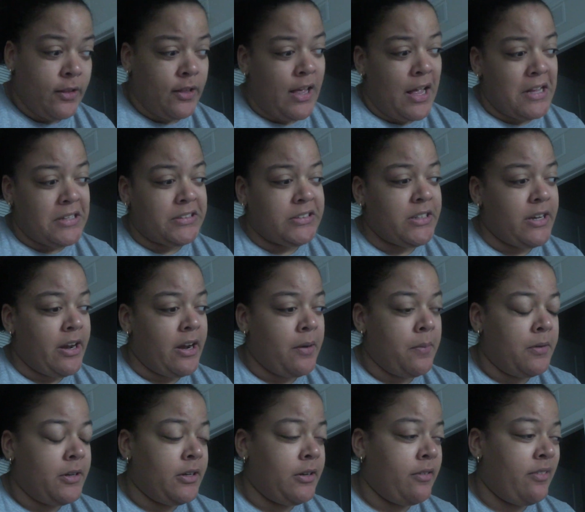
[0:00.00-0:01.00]
The Last
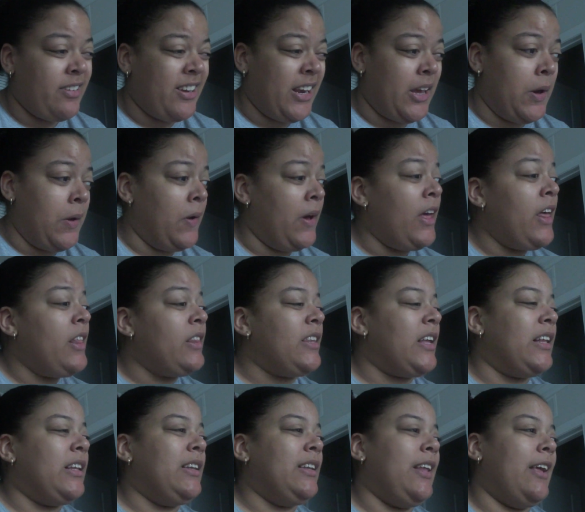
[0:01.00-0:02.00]
Airbender video
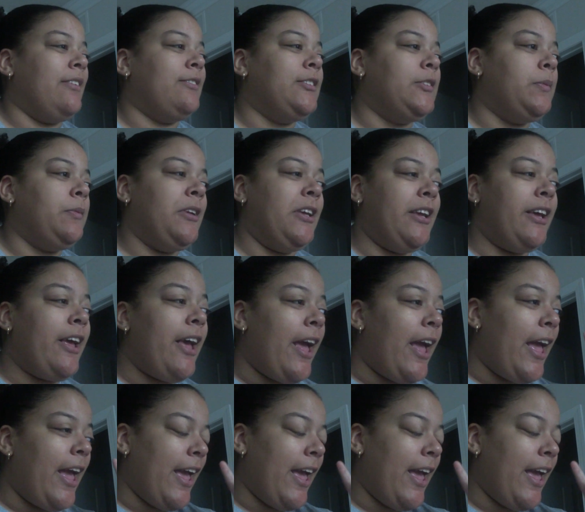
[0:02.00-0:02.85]
that left me